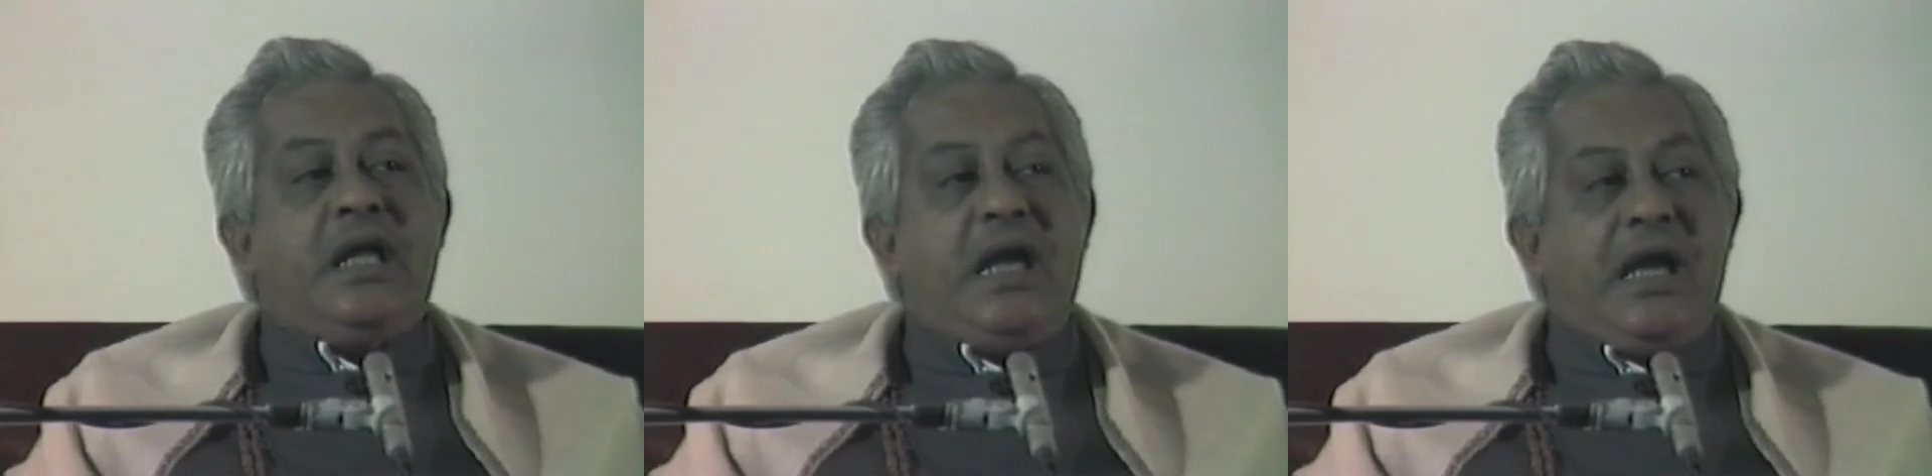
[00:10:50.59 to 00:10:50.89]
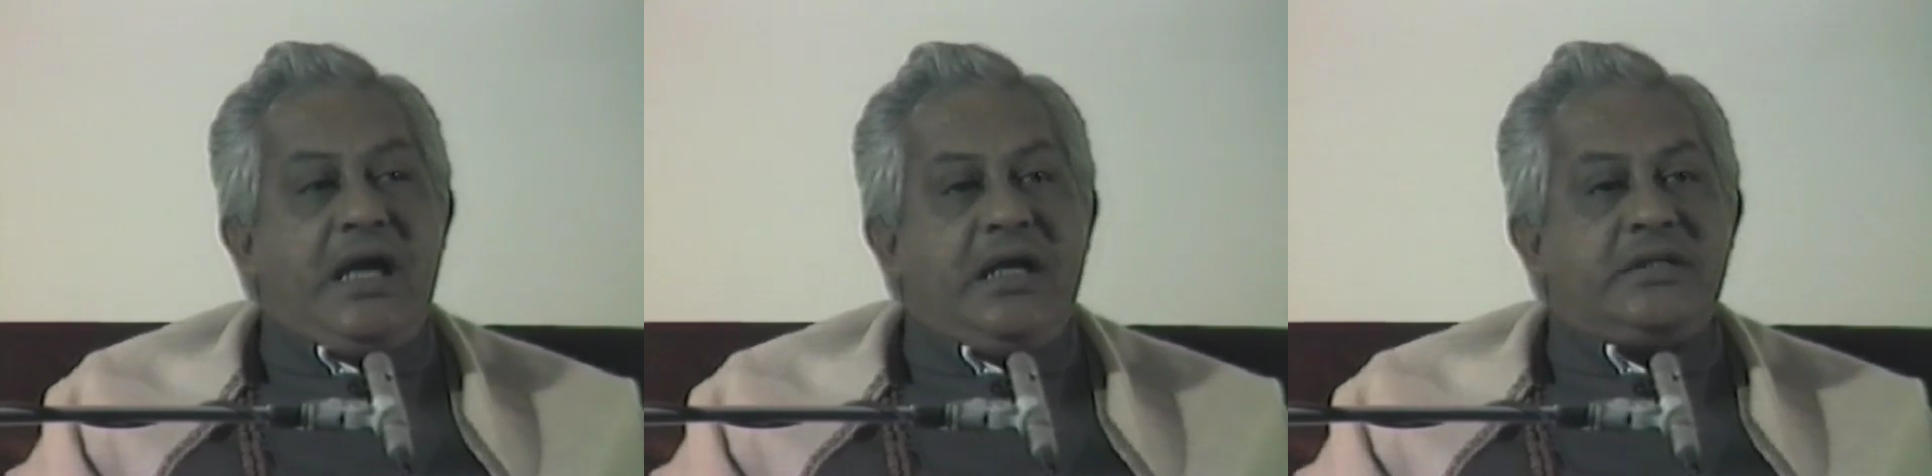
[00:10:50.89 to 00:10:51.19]

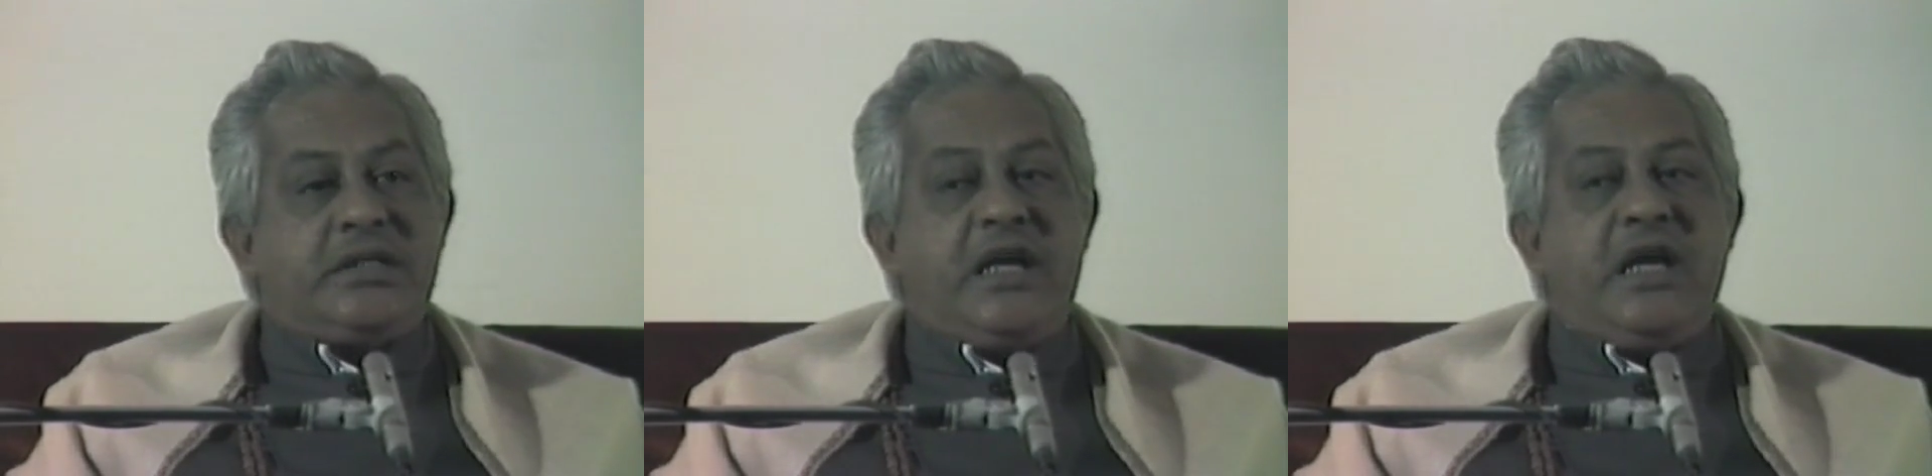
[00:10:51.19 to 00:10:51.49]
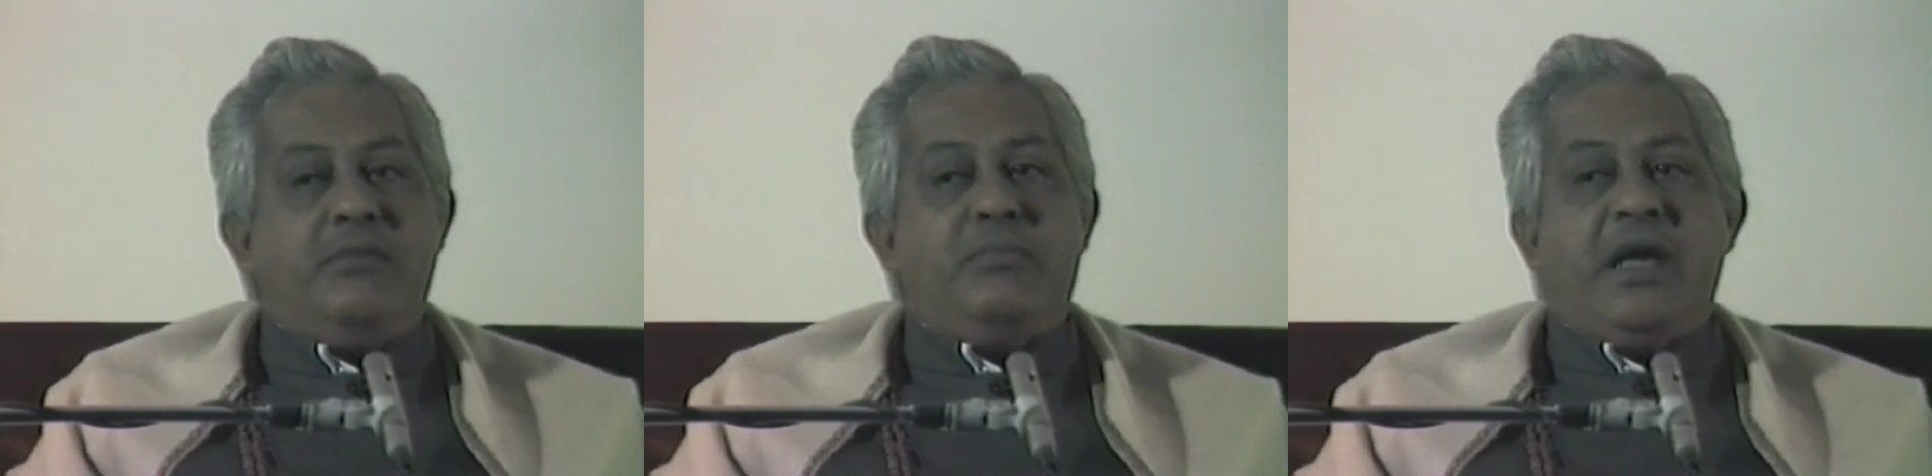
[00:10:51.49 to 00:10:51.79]
as
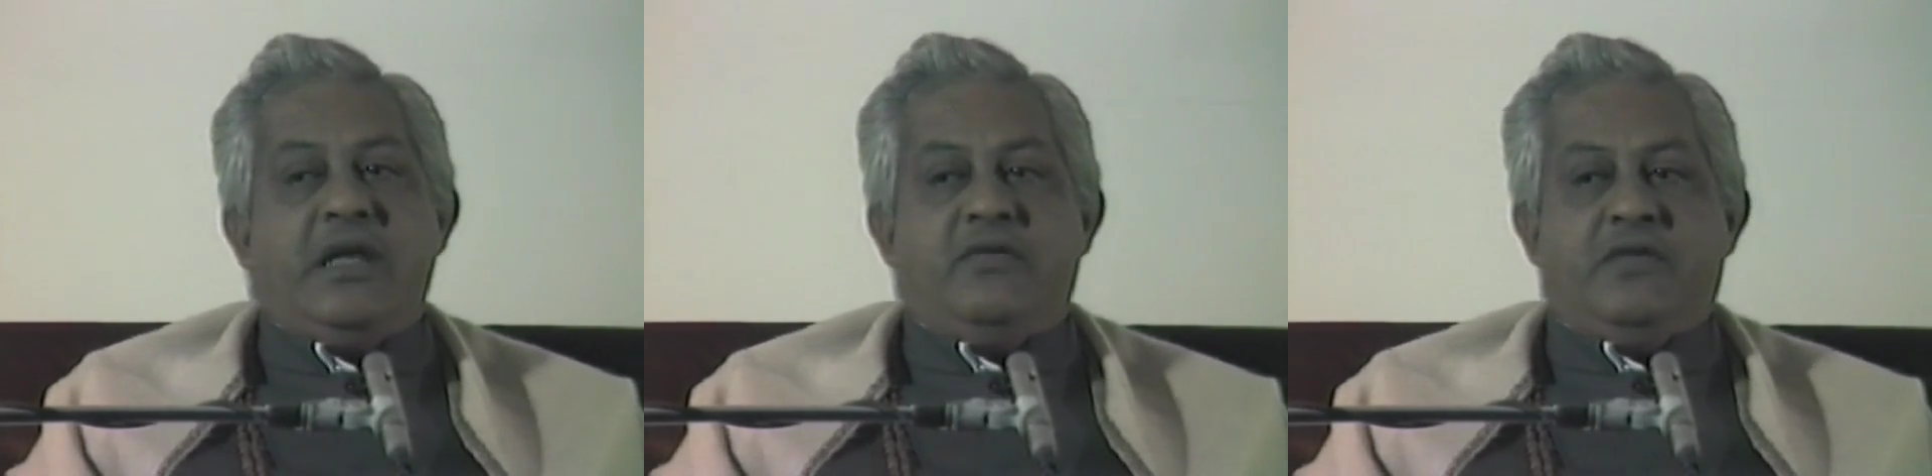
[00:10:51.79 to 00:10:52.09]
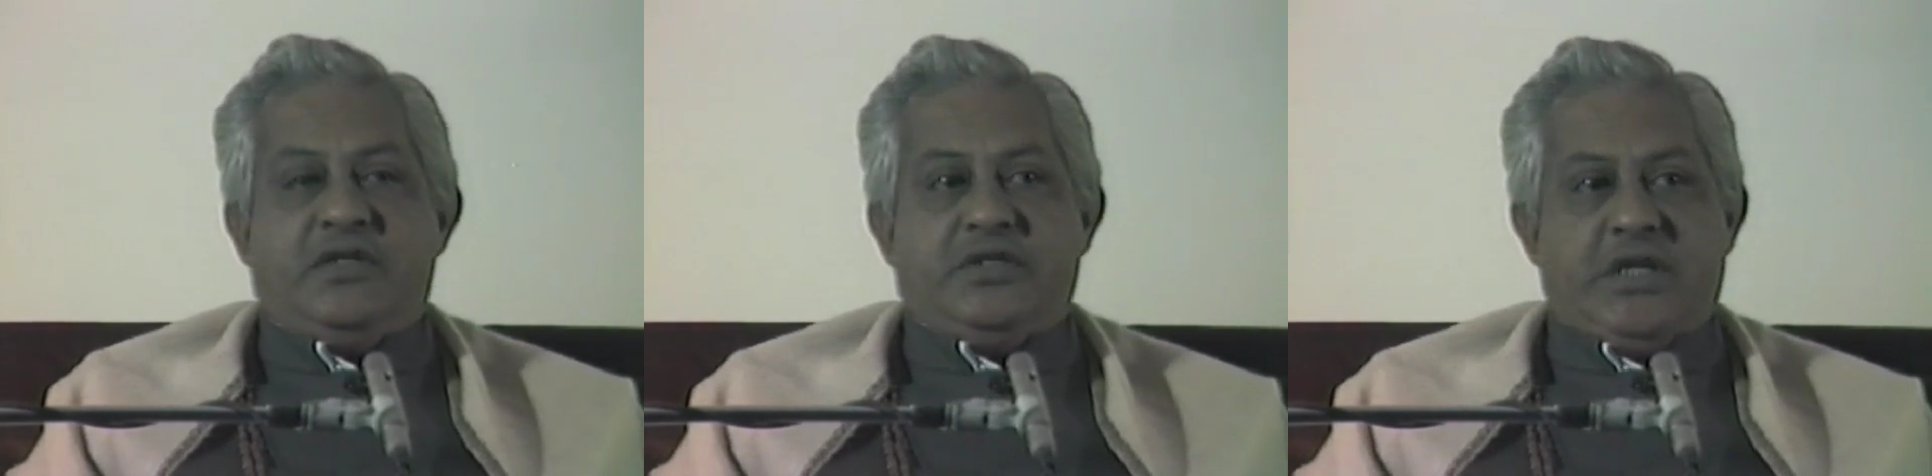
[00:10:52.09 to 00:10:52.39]
a
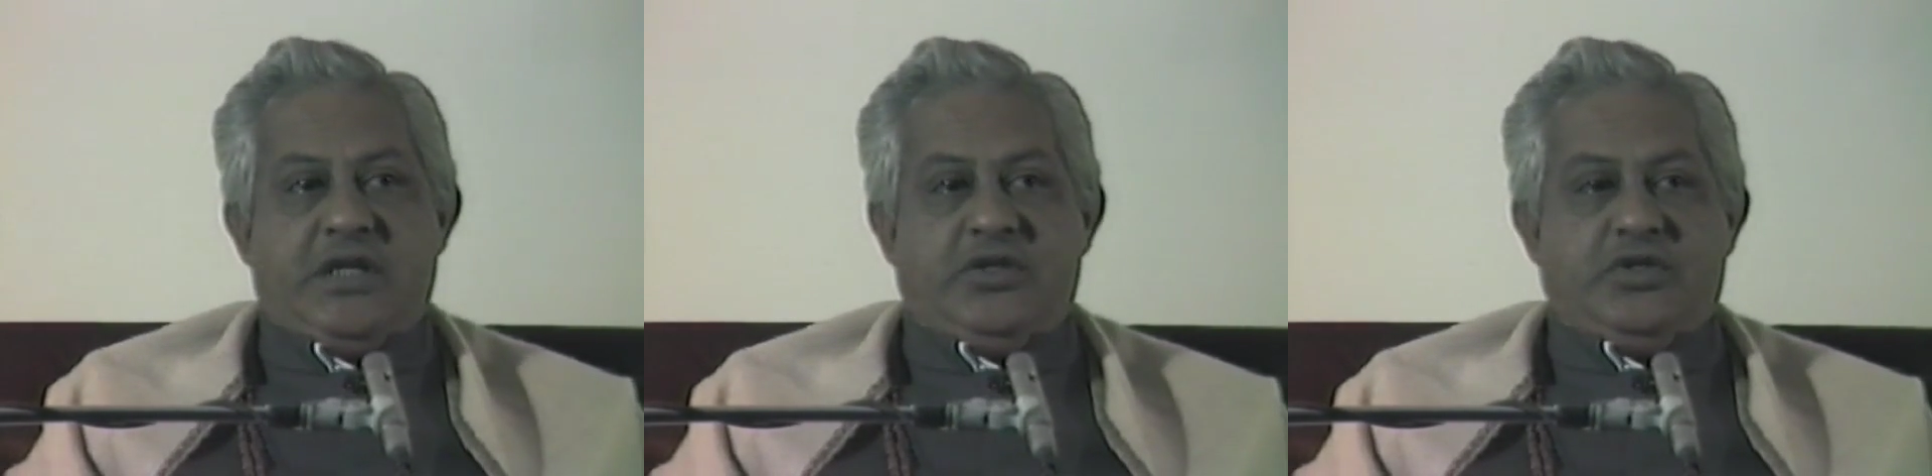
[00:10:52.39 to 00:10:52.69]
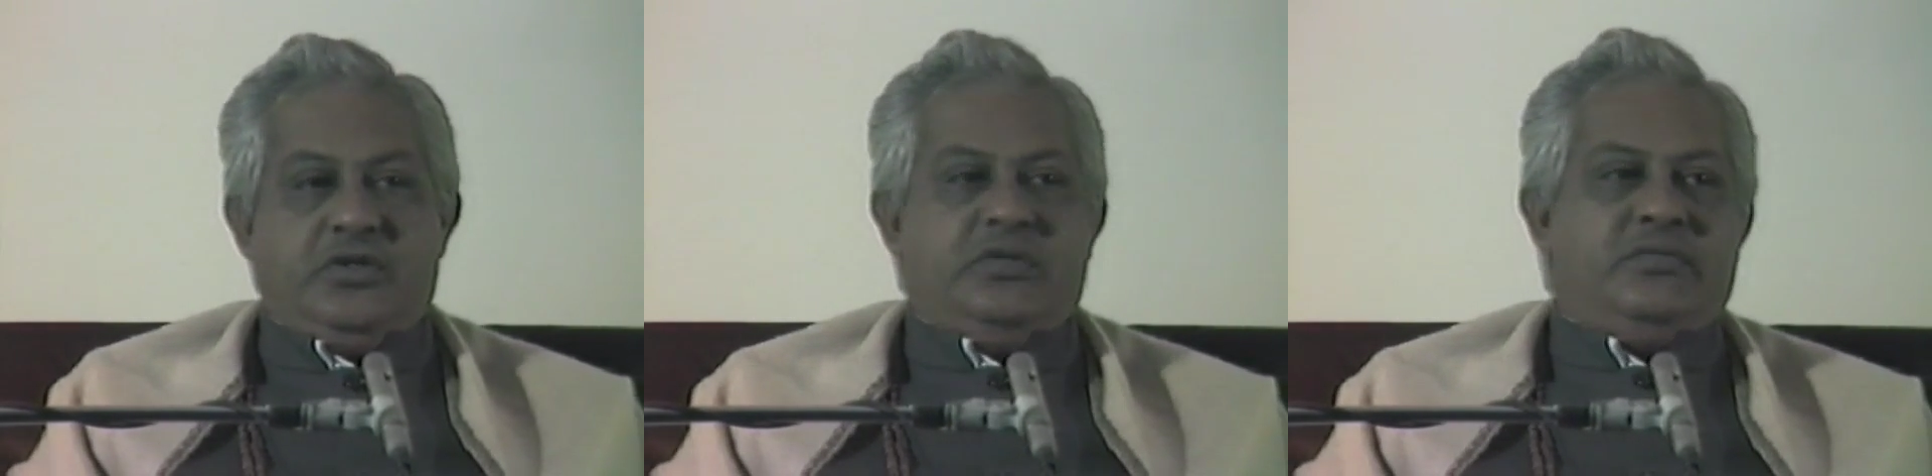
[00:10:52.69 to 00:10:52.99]

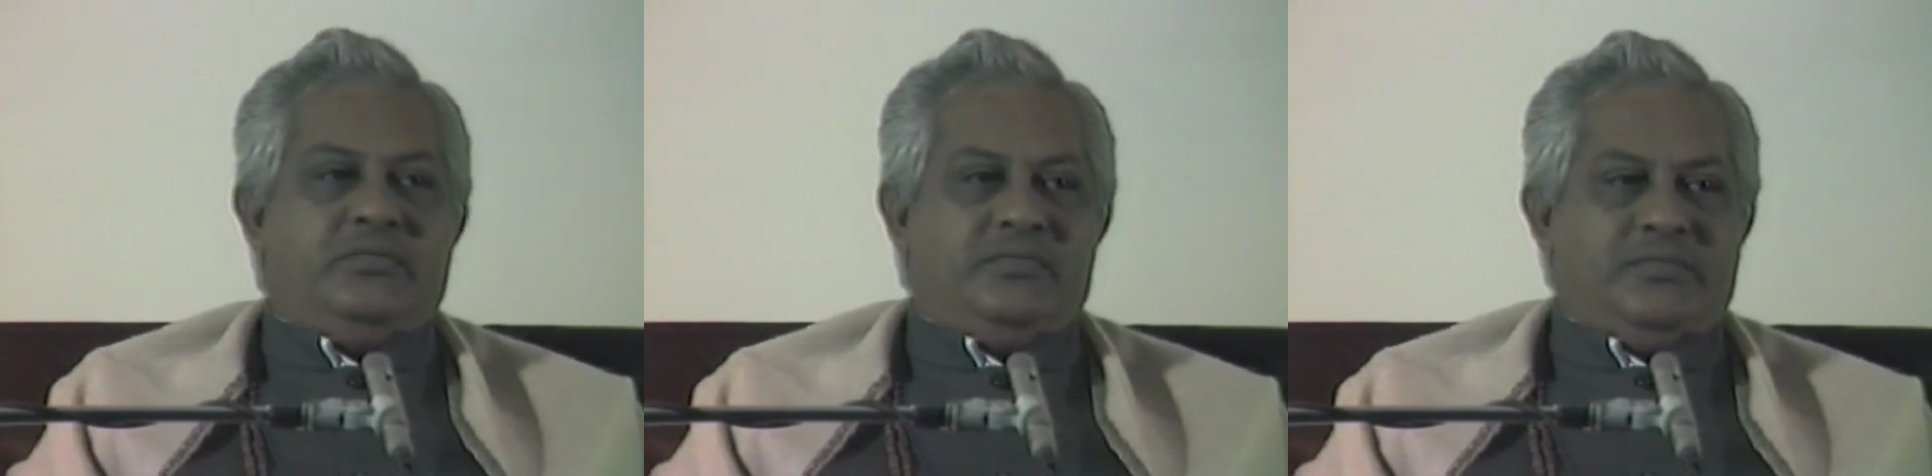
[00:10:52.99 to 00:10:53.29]
manifestation.